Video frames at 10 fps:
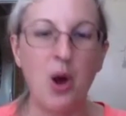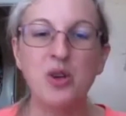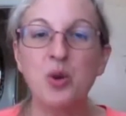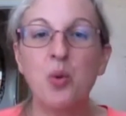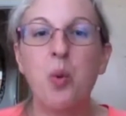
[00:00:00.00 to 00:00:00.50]

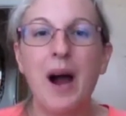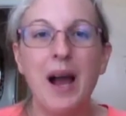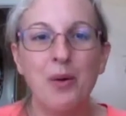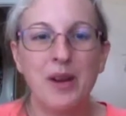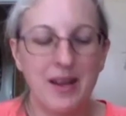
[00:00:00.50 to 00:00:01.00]
So,
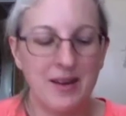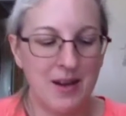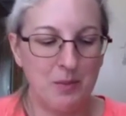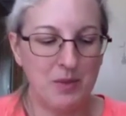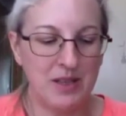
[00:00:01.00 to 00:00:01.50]
why would I
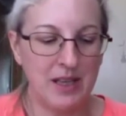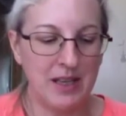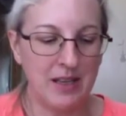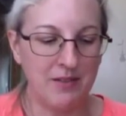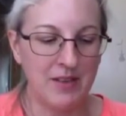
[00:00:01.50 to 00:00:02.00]
not believe?